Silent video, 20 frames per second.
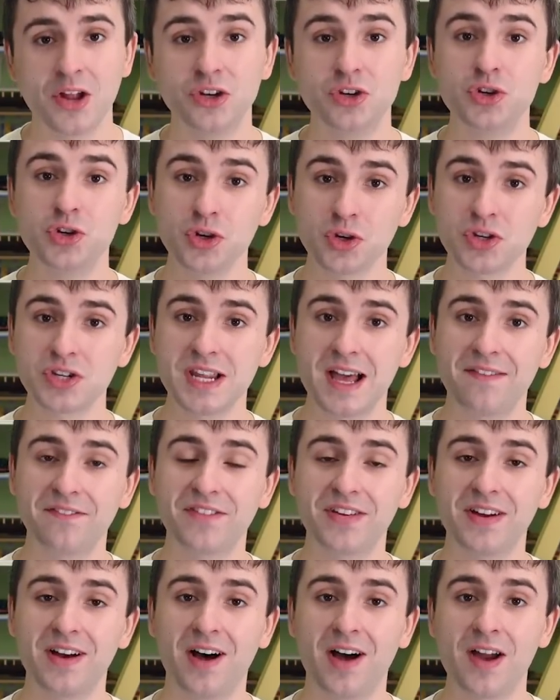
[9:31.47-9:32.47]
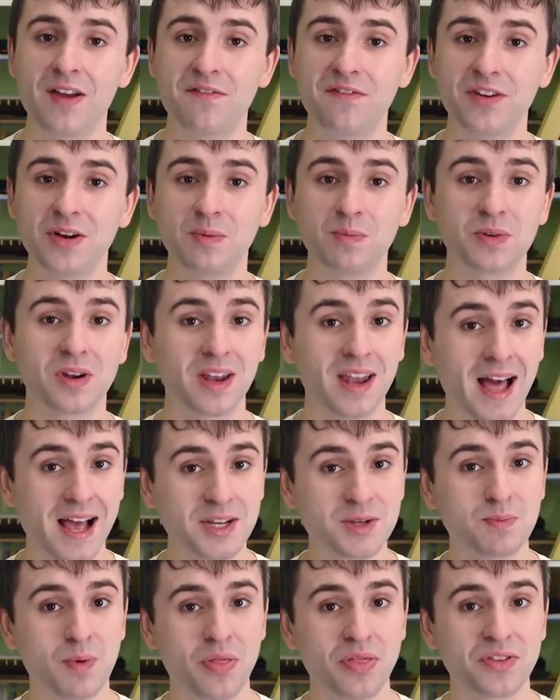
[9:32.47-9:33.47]
Just after I filmed
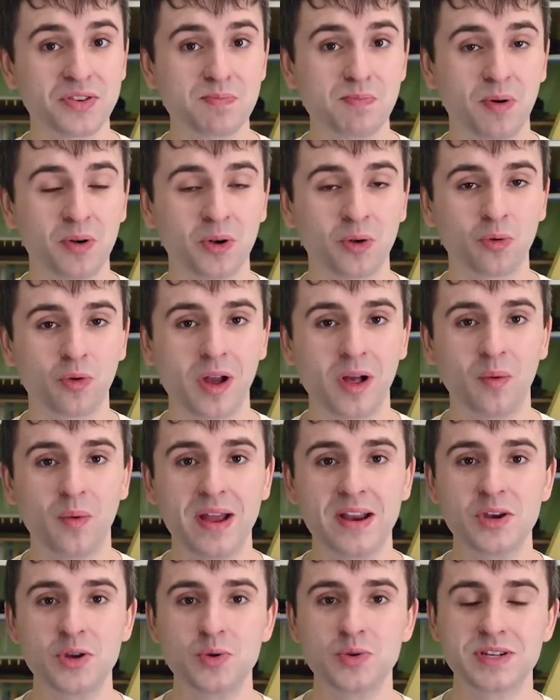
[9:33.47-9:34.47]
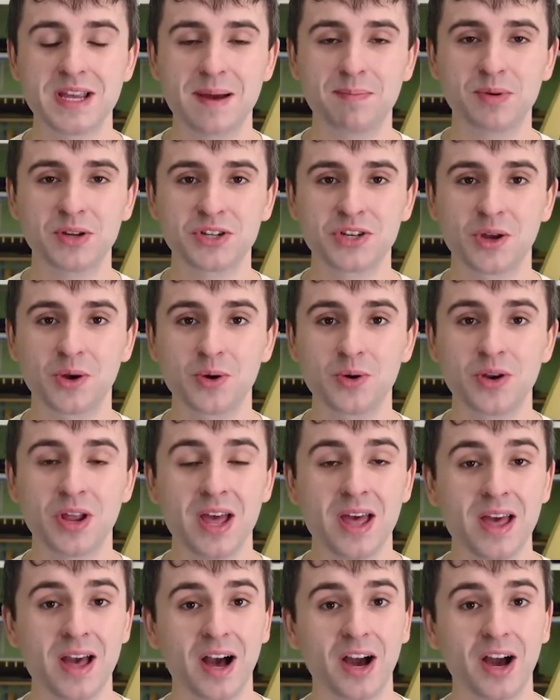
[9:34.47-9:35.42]
last month's Model Railway News episode,